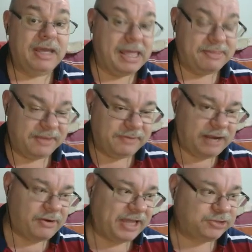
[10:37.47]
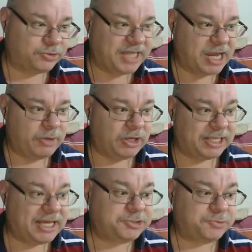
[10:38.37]
And then our extra attack we
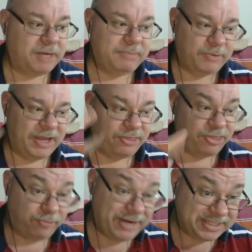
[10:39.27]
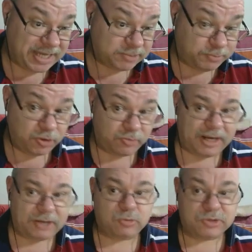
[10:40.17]
got last round meant we had 3 attacks per
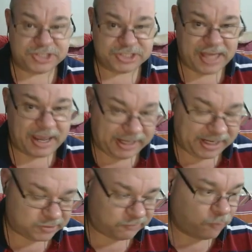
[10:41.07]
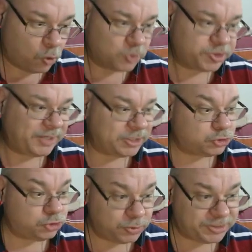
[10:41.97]
round. Well, this is now going to get us 4. So we
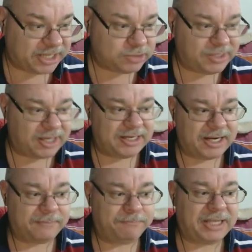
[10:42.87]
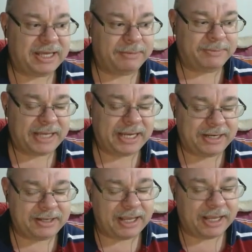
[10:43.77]
get 2 attacks with our kinetic
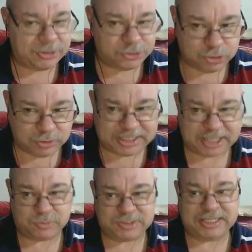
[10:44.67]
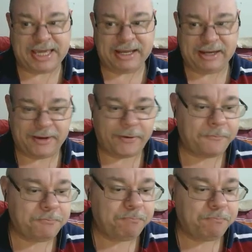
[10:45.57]
blade and 2 attacks with the dagger now.